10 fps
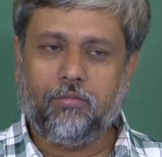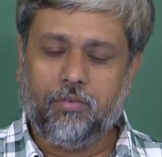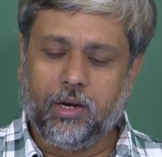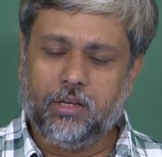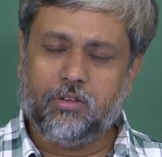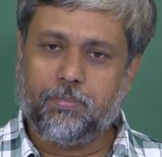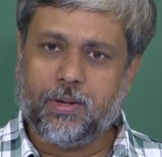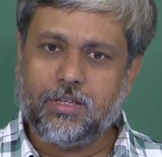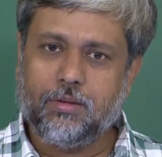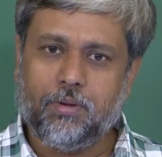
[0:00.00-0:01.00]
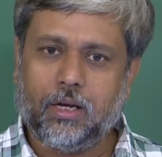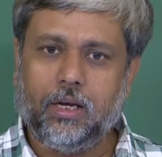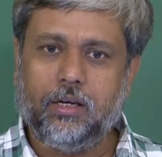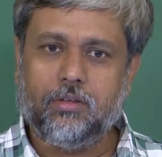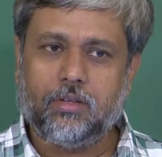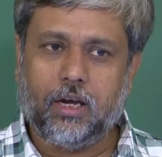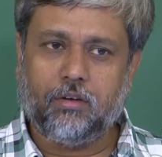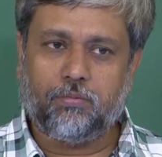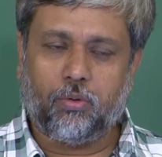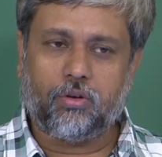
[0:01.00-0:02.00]
very specifically
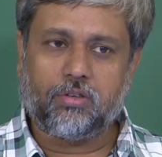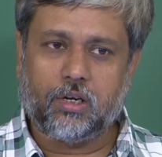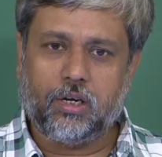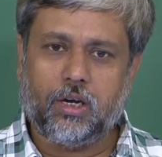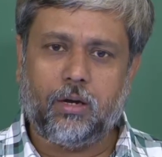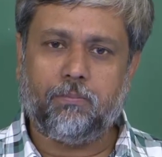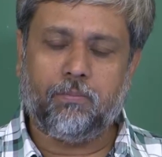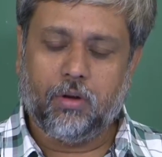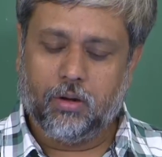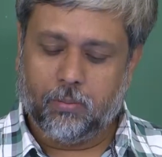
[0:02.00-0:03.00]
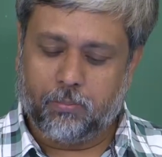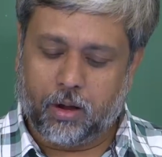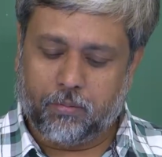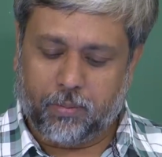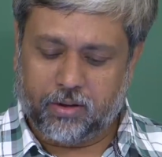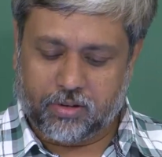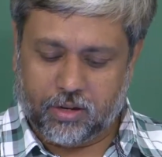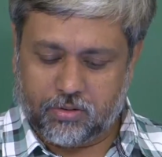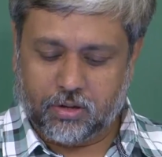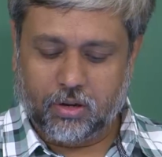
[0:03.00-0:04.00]
designed for certain
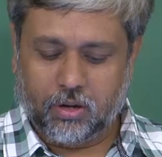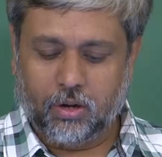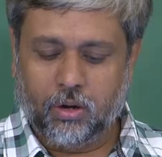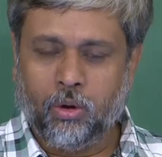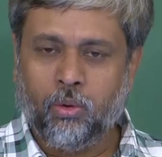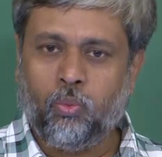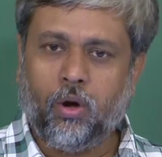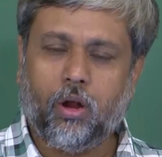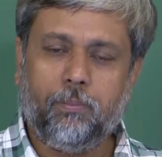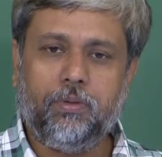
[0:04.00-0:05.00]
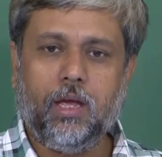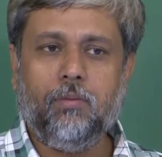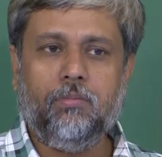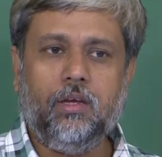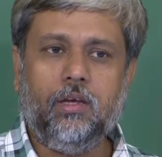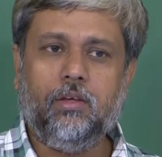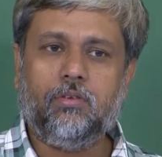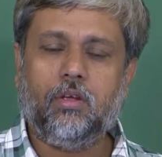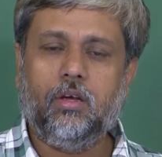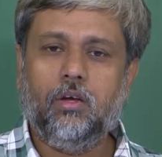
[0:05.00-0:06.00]
purposes. One of them
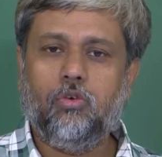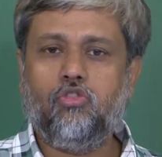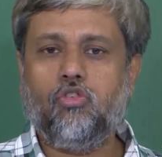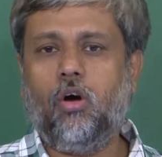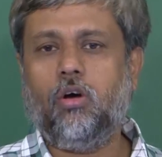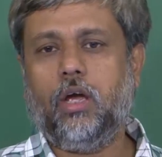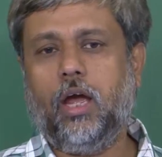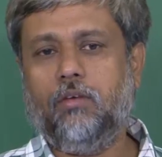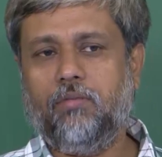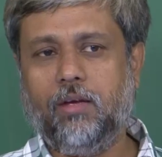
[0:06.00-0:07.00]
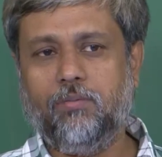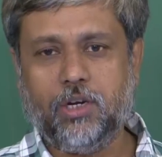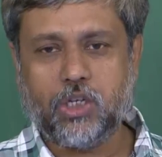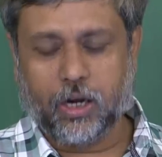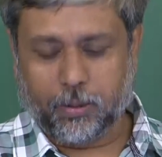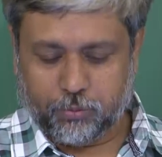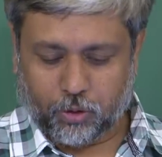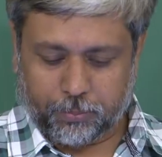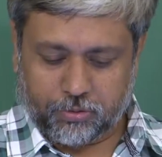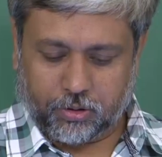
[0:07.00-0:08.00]
is shock and vibration
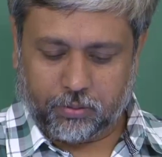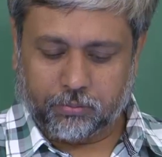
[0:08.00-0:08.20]
absorption.